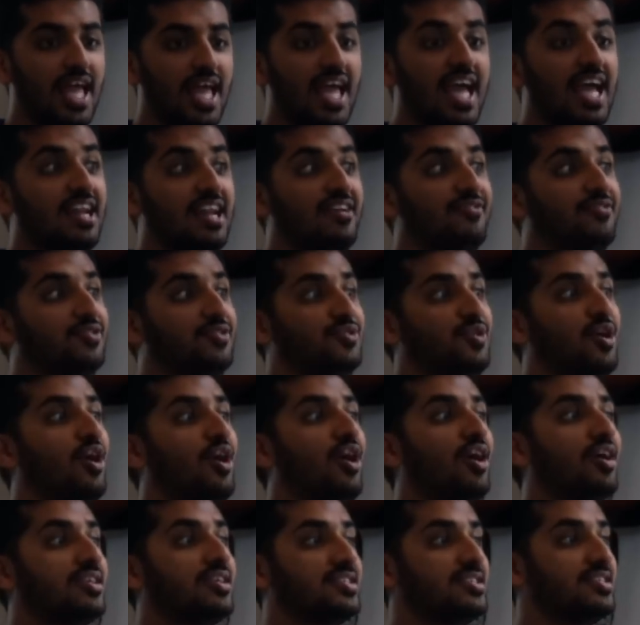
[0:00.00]
And if a
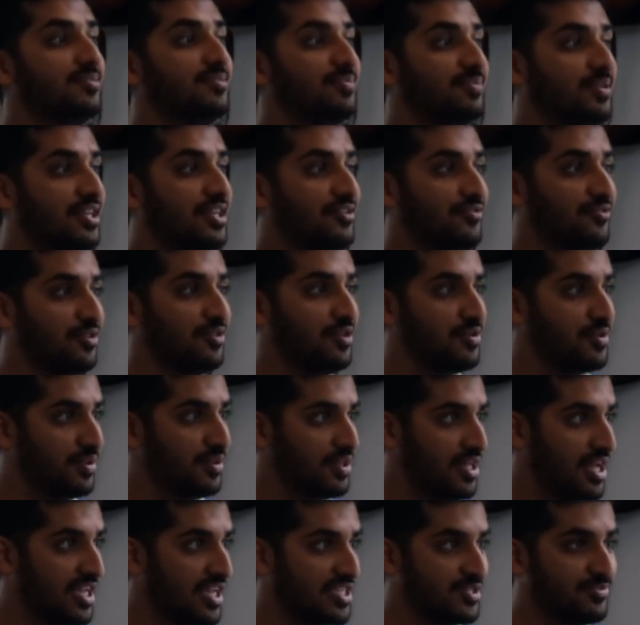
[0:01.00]
dog is in a playful and
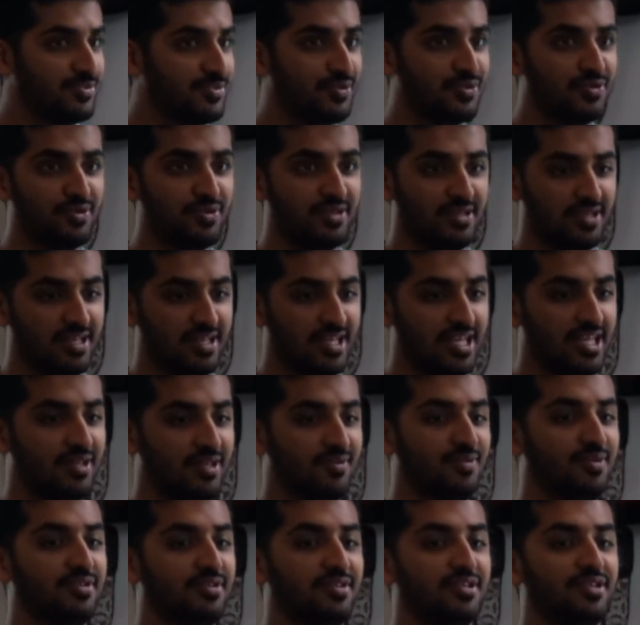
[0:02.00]
relaxed mood,
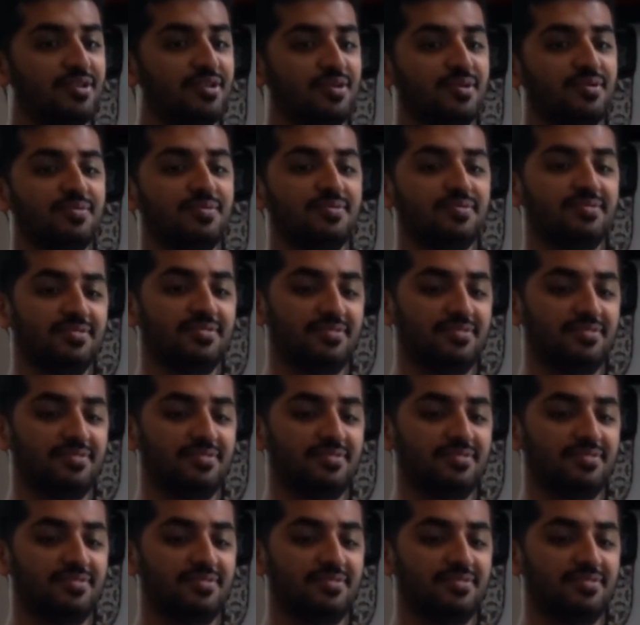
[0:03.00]
it will, you know?